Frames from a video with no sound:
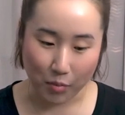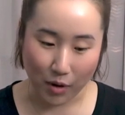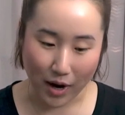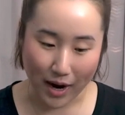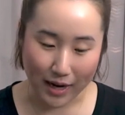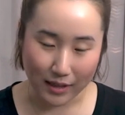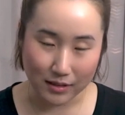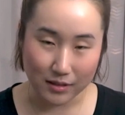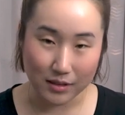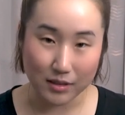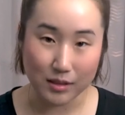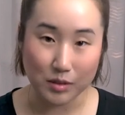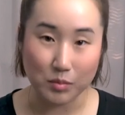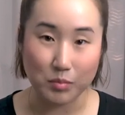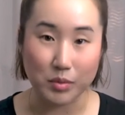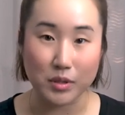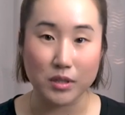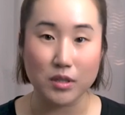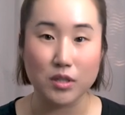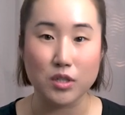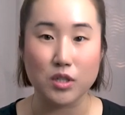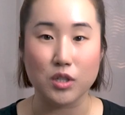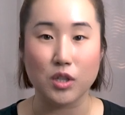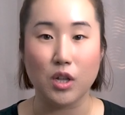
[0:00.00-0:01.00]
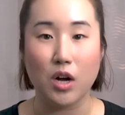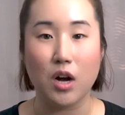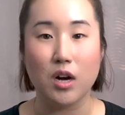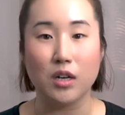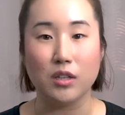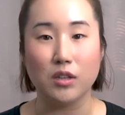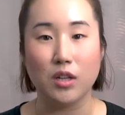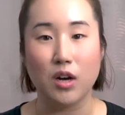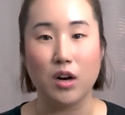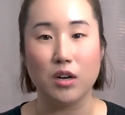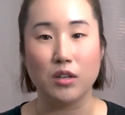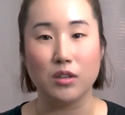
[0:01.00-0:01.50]
practice builds
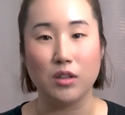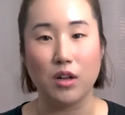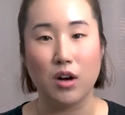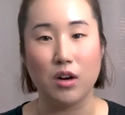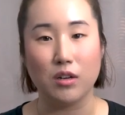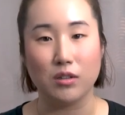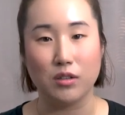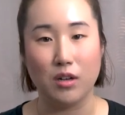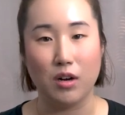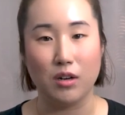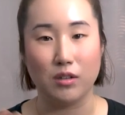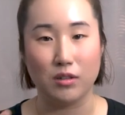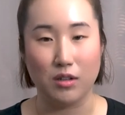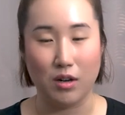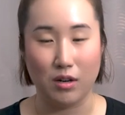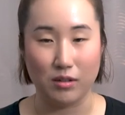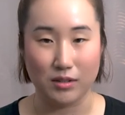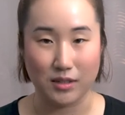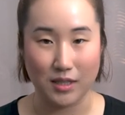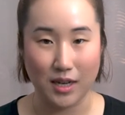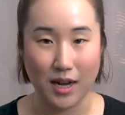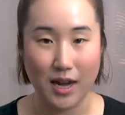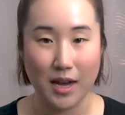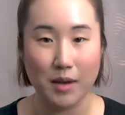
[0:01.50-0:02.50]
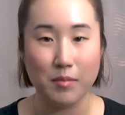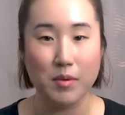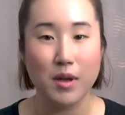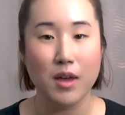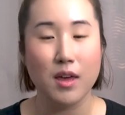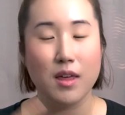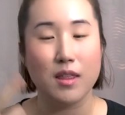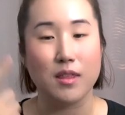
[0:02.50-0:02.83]
long time,